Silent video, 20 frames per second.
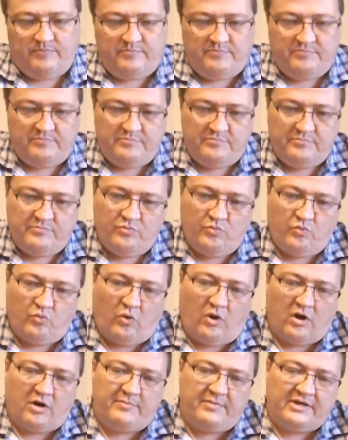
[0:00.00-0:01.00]
So
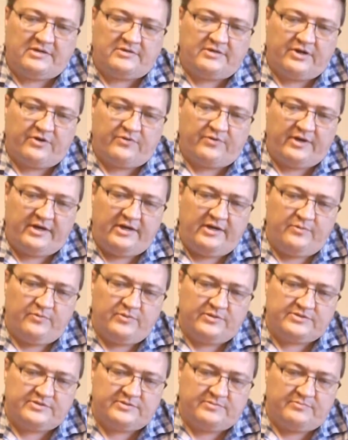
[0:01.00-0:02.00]
I think we'll
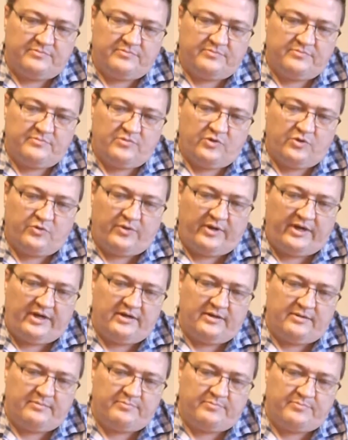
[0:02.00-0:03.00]
definitely be able to
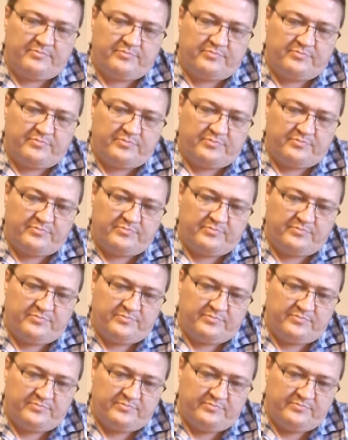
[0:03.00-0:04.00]
use these,
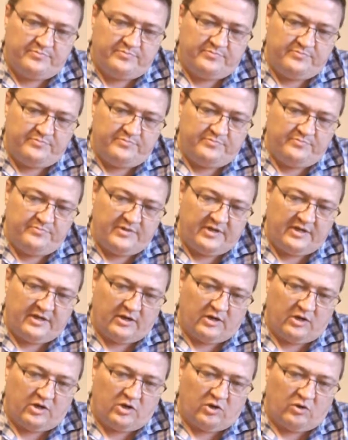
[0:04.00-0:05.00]
especially in my buddy's
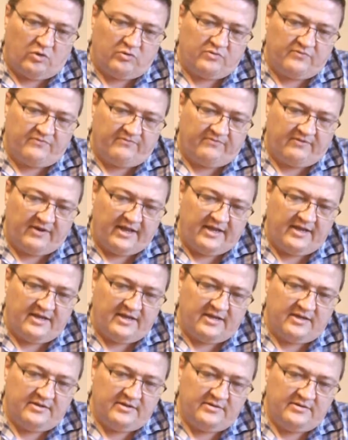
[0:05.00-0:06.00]
smaller pond that I
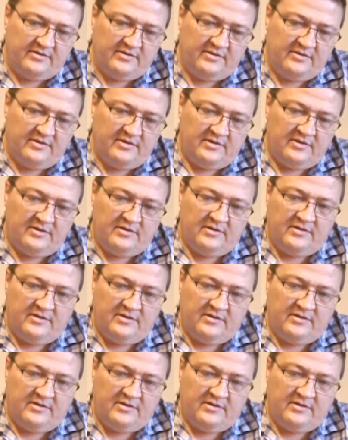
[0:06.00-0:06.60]
fish at a lot,